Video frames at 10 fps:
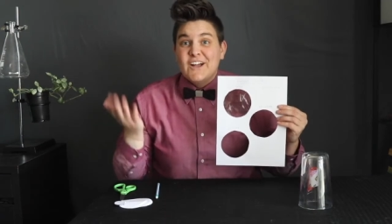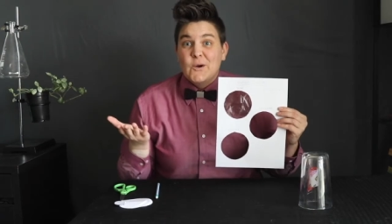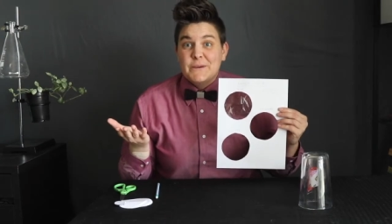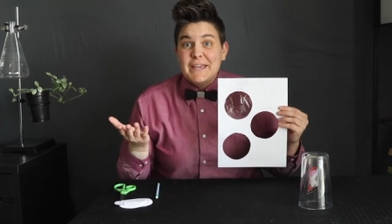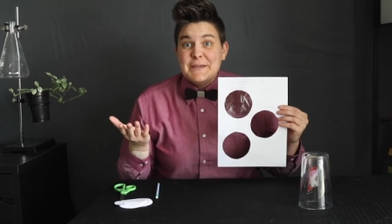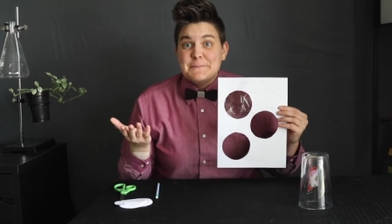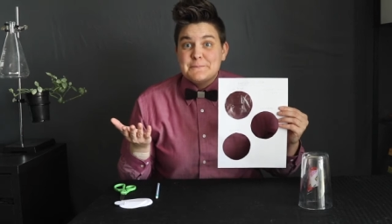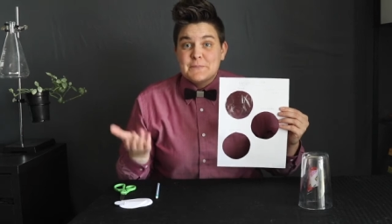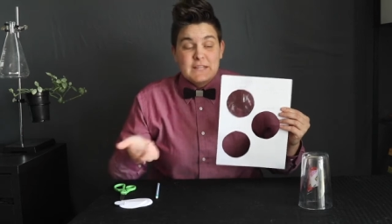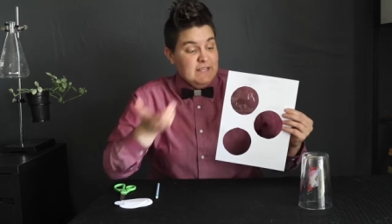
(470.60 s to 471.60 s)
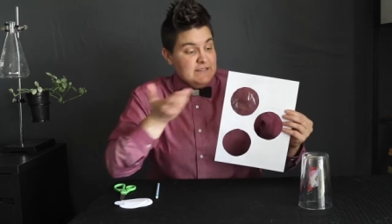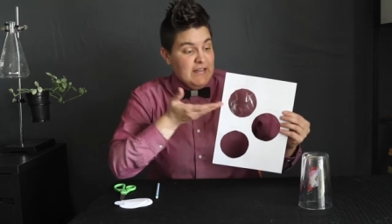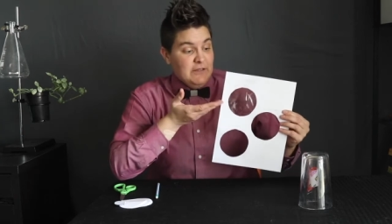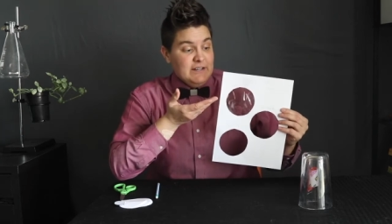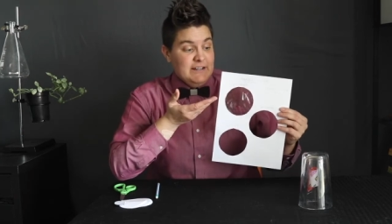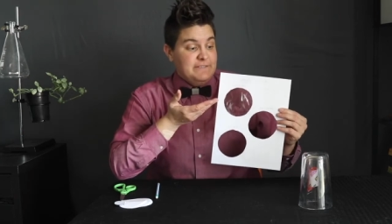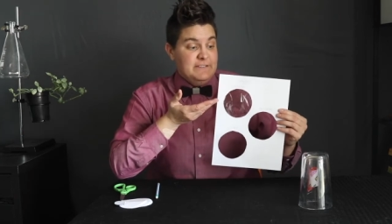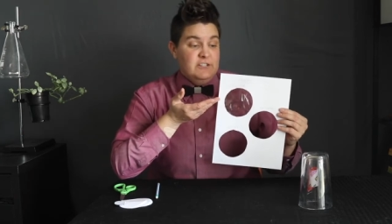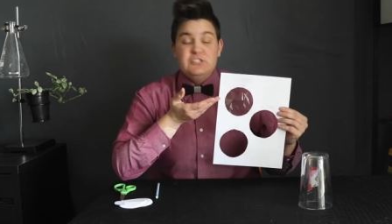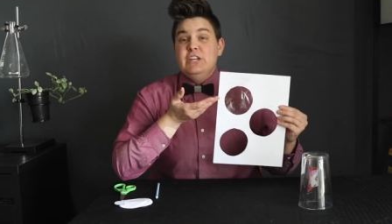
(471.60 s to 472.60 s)
Okay, now that I've
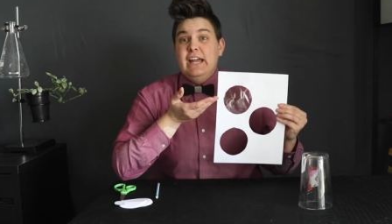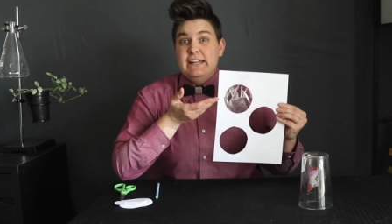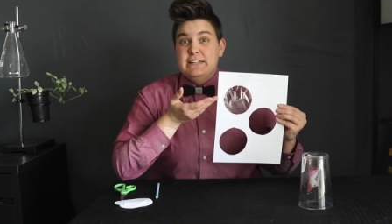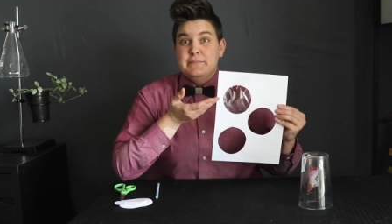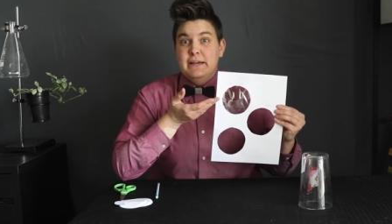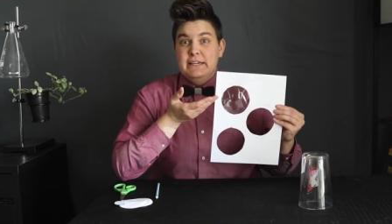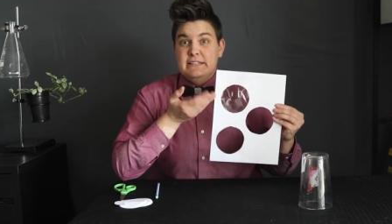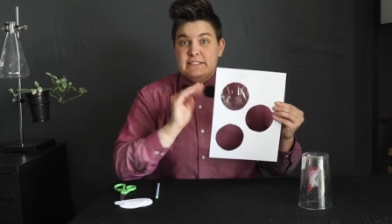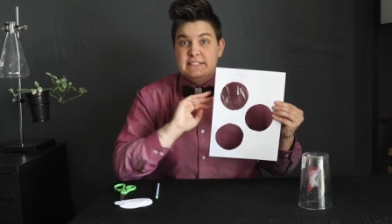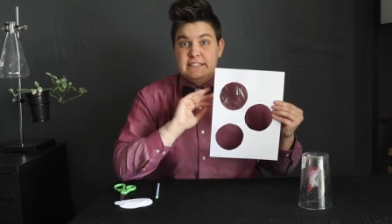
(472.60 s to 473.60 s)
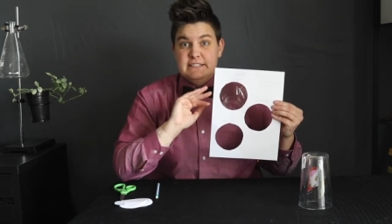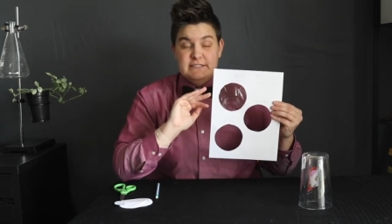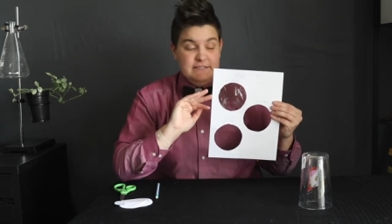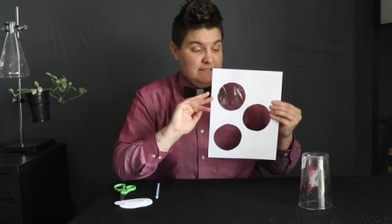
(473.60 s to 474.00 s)
finished adding my sticky,